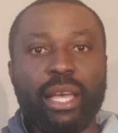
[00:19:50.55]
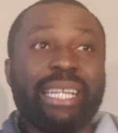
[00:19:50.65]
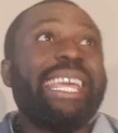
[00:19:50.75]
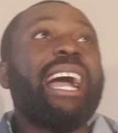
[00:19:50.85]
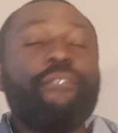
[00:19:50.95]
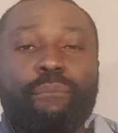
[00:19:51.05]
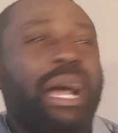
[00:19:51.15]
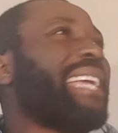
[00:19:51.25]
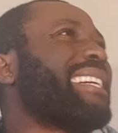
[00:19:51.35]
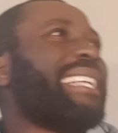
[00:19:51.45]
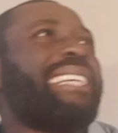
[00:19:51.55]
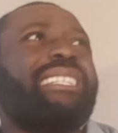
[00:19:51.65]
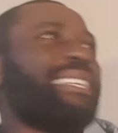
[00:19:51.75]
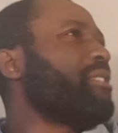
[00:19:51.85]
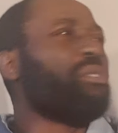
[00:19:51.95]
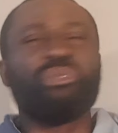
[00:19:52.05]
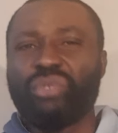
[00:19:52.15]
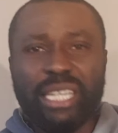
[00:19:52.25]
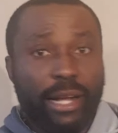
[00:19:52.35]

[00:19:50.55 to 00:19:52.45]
They have migrated, you know, through the